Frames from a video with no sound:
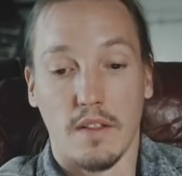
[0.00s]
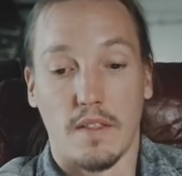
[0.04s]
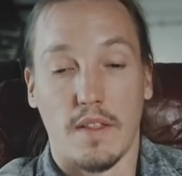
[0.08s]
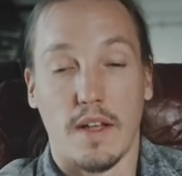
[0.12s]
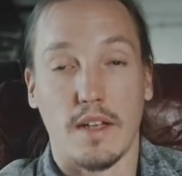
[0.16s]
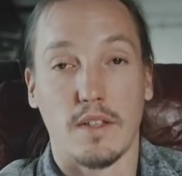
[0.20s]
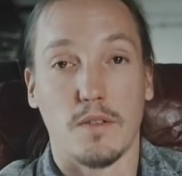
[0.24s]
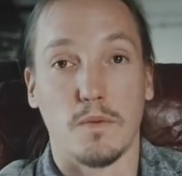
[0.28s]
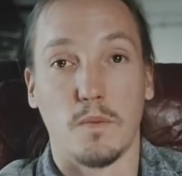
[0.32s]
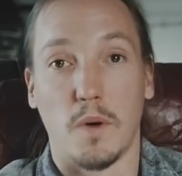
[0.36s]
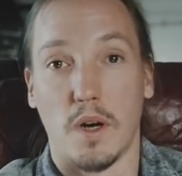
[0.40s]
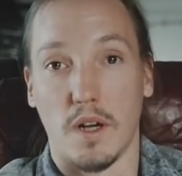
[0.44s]

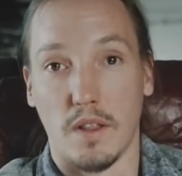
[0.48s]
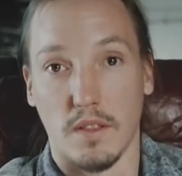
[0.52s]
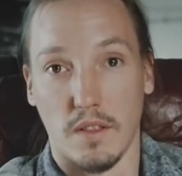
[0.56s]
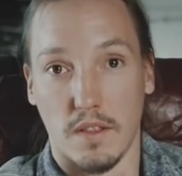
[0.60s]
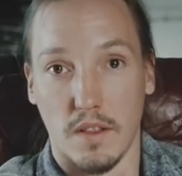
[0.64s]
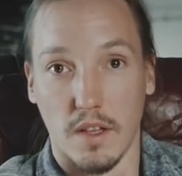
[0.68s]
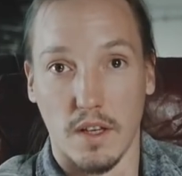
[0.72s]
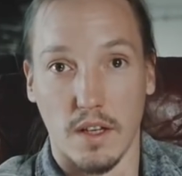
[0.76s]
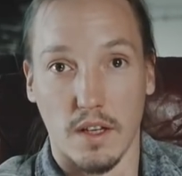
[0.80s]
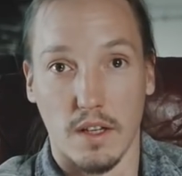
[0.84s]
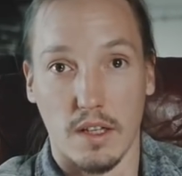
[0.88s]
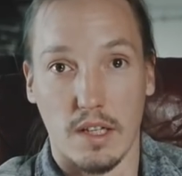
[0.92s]
That's one
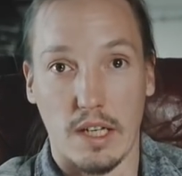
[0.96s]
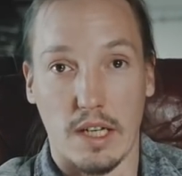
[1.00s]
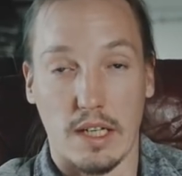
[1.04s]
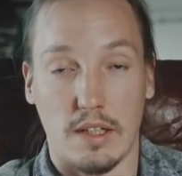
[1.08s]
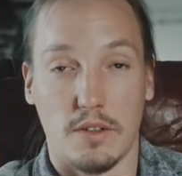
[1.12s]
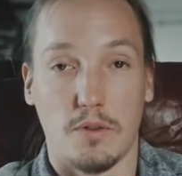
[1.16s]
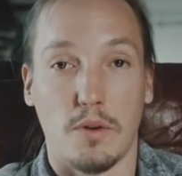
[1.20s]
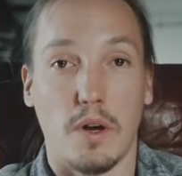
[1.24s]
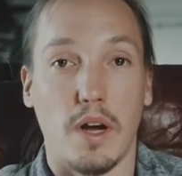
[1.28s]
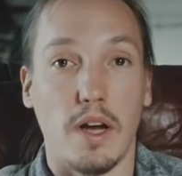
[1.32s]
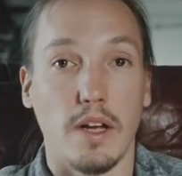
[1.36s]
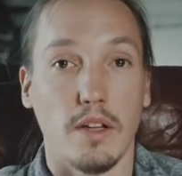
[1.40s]
thing,
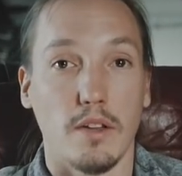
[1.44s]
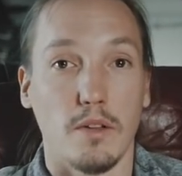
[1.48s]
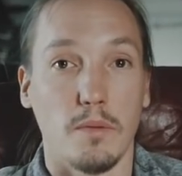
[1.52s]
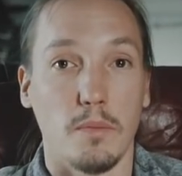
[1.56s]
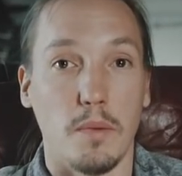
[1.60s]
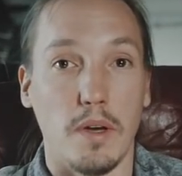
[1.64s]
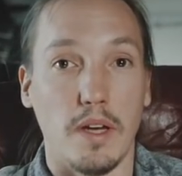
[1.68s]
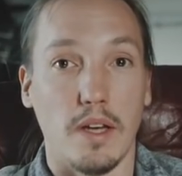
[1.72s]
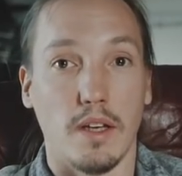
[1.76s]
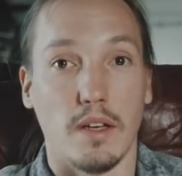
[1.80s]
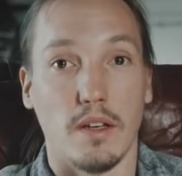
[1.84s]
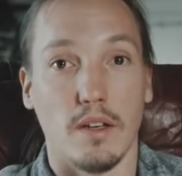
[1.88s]
like trying to
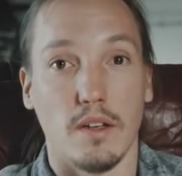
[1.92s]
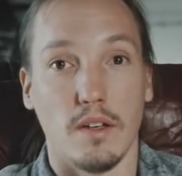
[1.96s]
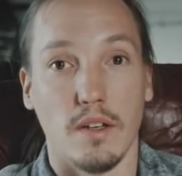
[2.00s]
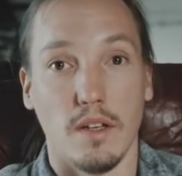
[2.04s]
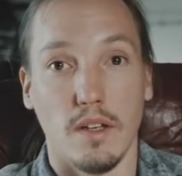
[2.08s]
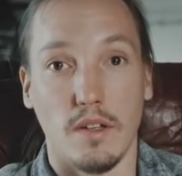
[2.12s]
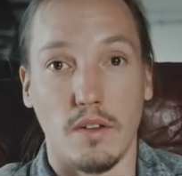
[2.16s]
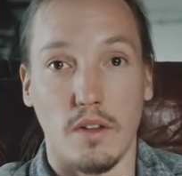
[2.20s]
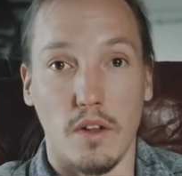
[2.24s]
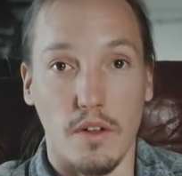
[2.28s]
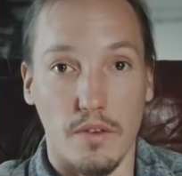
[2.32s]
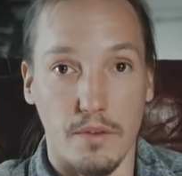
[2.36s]
make
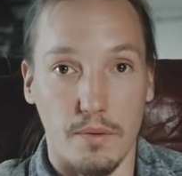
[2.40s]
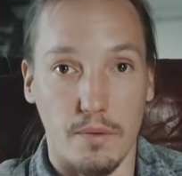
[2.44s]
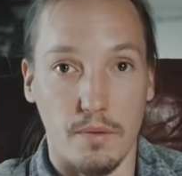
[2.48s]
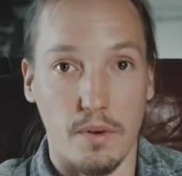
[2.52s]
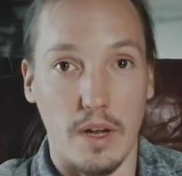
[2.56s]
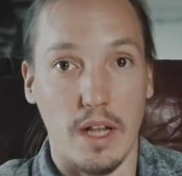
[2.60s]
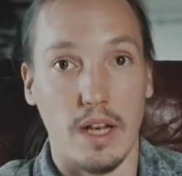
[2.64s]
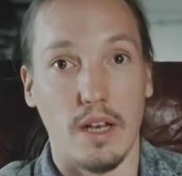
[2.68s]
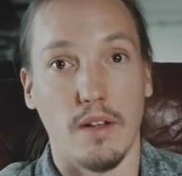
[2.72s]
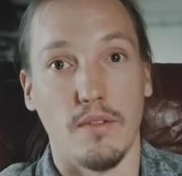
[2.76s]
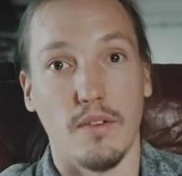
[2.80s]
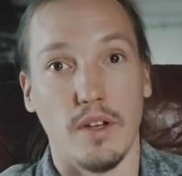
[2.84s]
it
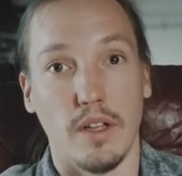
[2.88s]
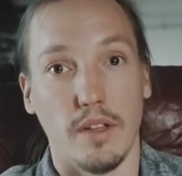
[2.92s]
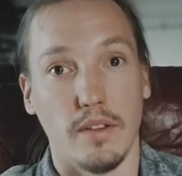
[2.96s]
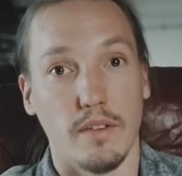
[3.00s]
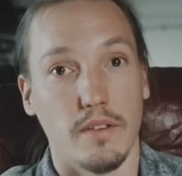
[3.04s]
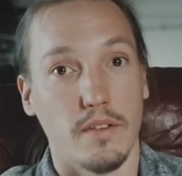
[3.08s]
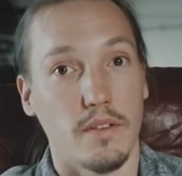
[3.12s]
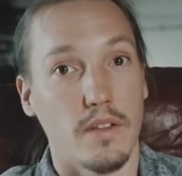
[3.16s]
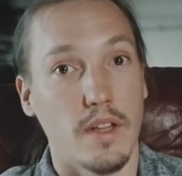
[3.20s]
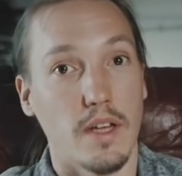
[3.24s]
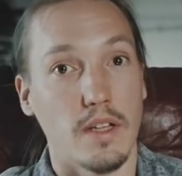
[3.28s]
relevant.